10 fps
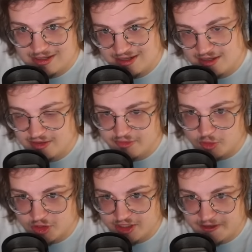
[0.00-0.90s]

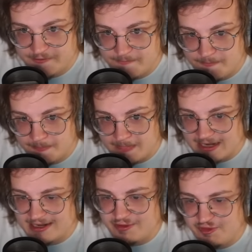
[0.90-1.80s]
Unfortunate. I
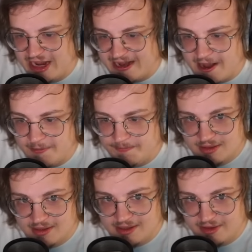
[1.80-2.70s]
didn't fake out.
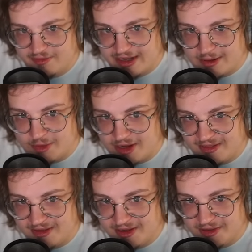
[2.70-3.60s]
I think I would have gotten
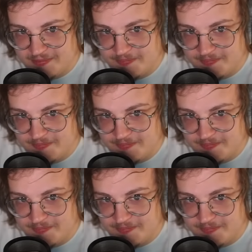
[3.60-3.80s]
the kill.